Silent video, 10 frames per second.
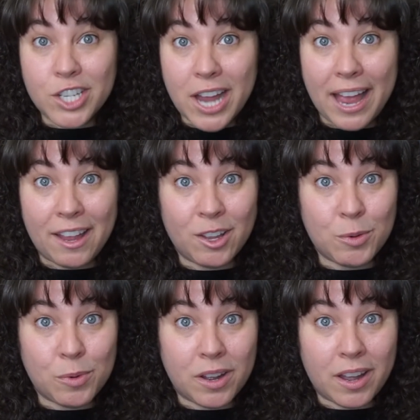Your
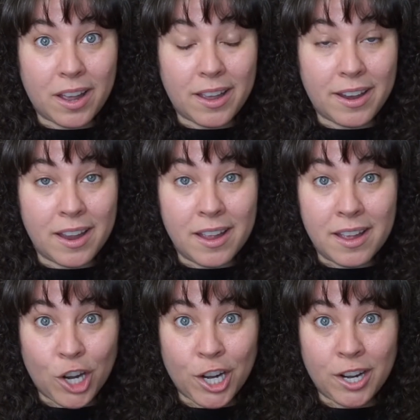child would
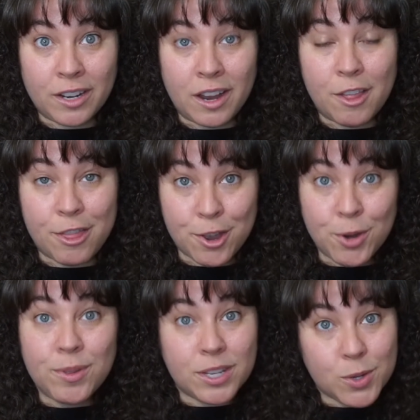learn
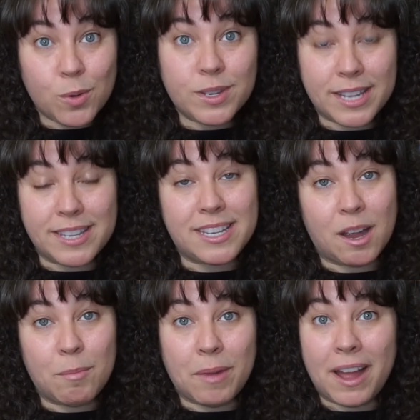through the school
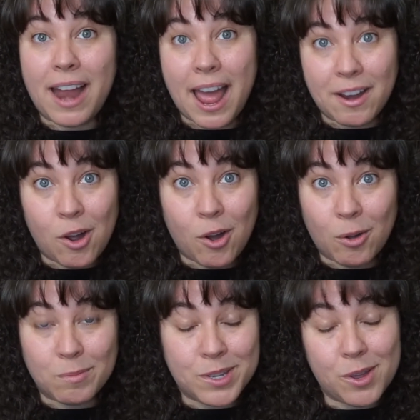system, but at
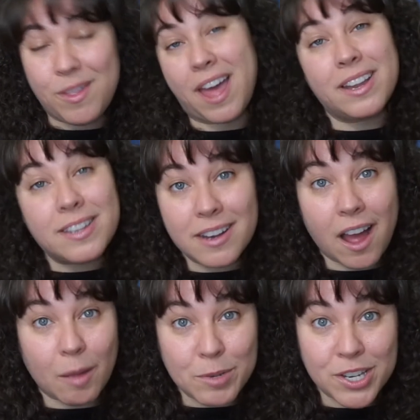home. So that is
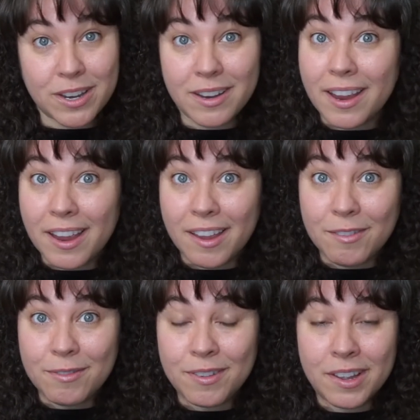an option
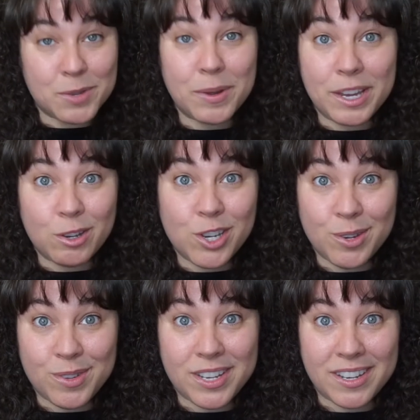if that's what you
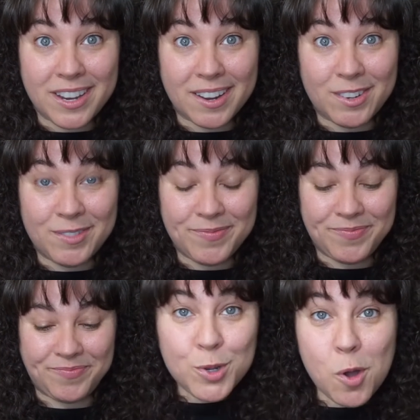choose to do.
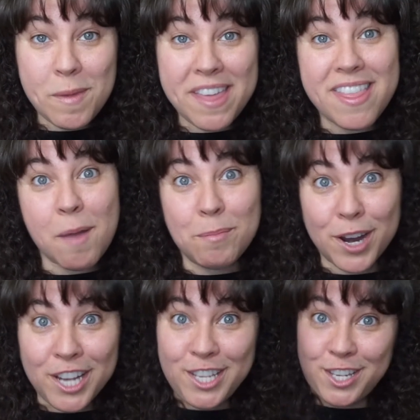Homeschool myth
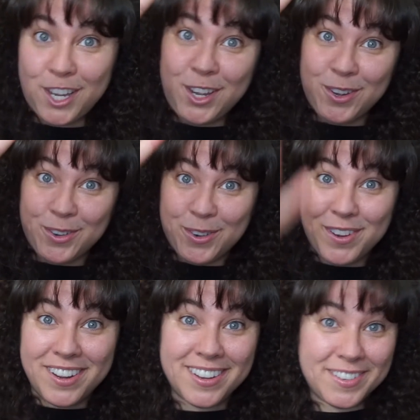number
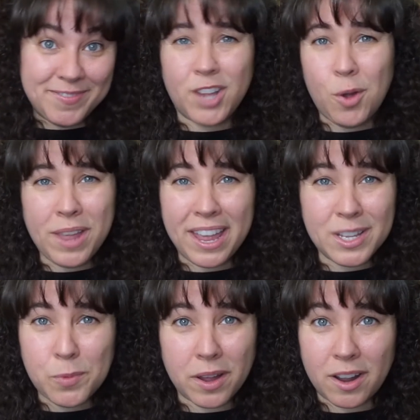2. No
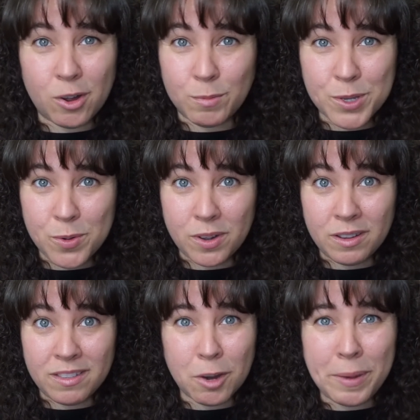kids want to
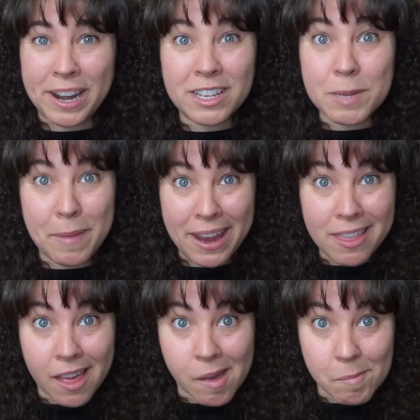homeschool. Their parents
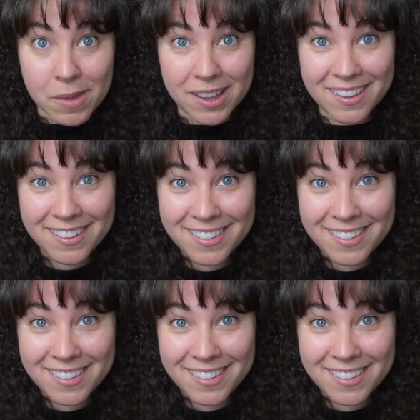make them.